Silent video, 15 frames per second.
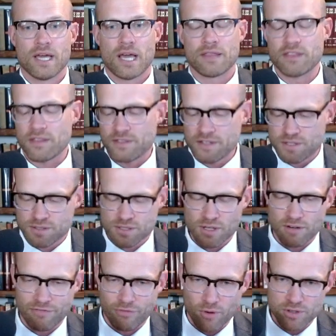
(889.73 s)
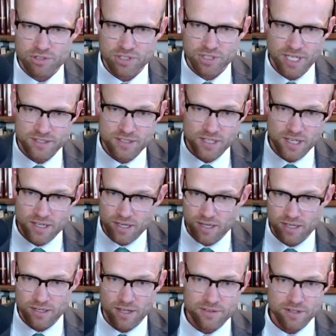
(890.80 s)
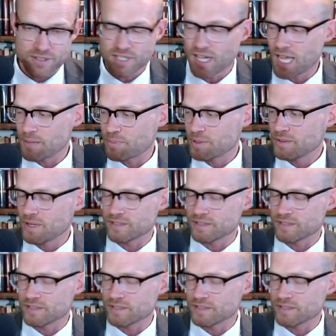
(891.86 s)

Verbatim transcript: And this is unfortunately uh, another type,